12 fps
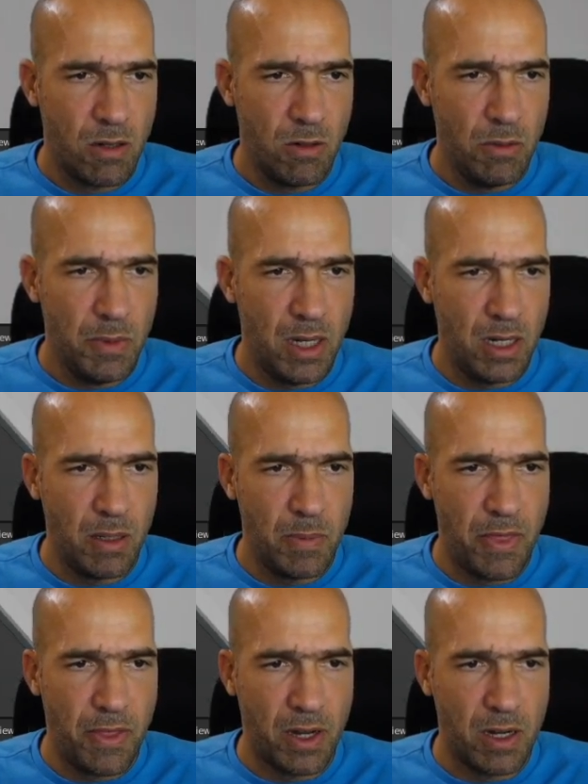could be a little
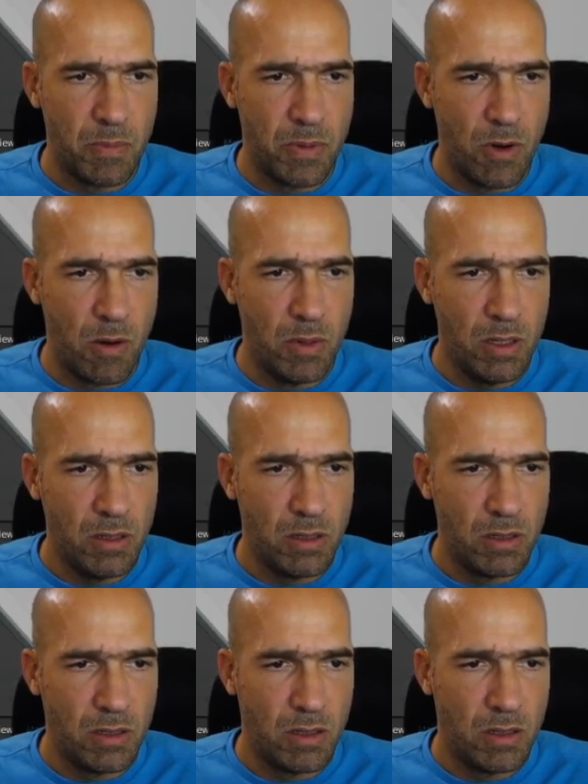bit thicker, probably.
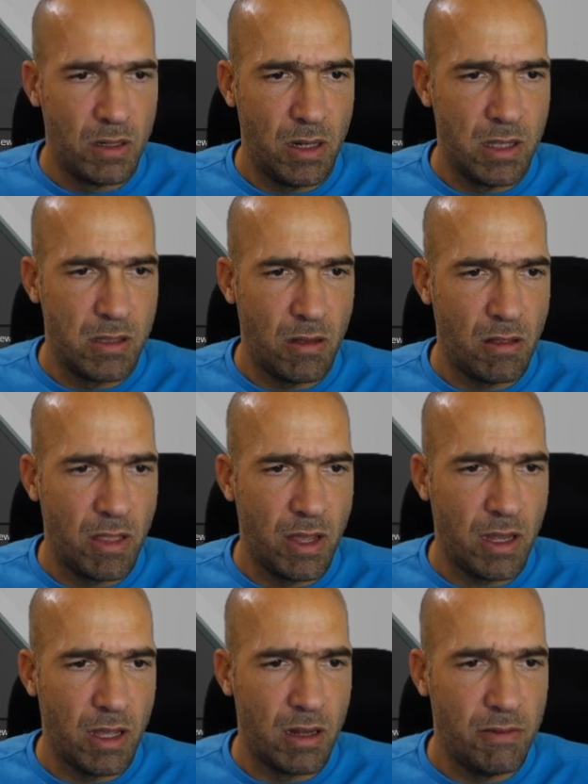It's not
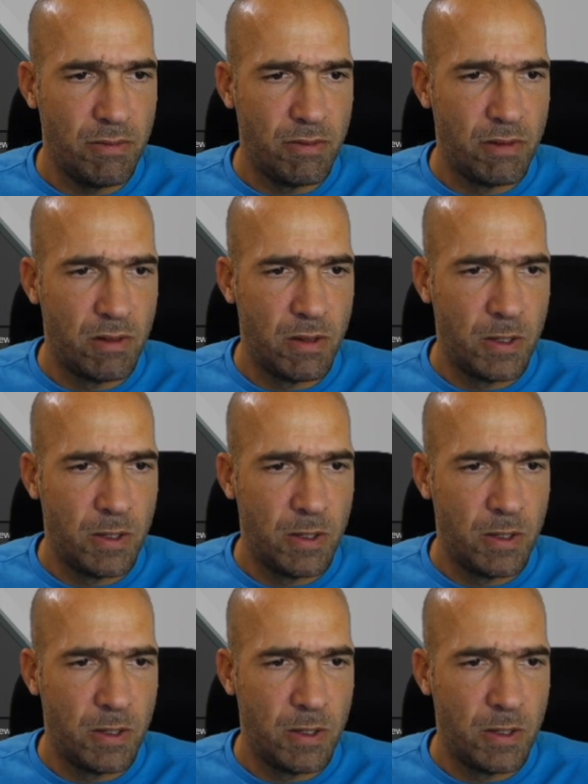thick enough,